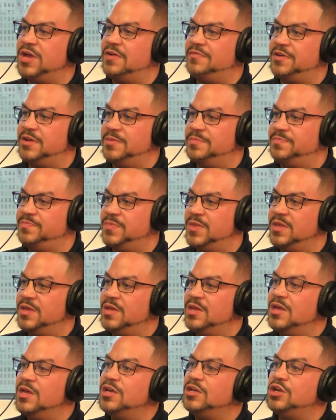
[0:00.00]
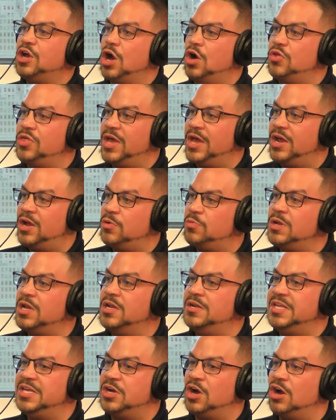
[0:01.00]
Bayou Cafe. Okay. Go there
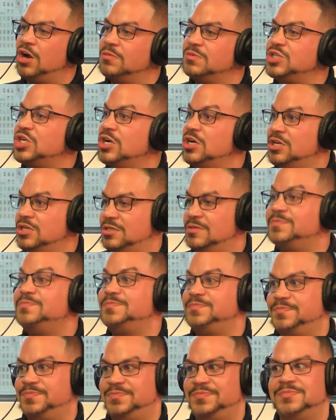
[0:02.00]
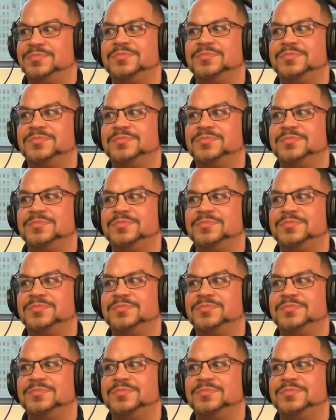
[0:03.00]
with Anika Armstrong. Bet.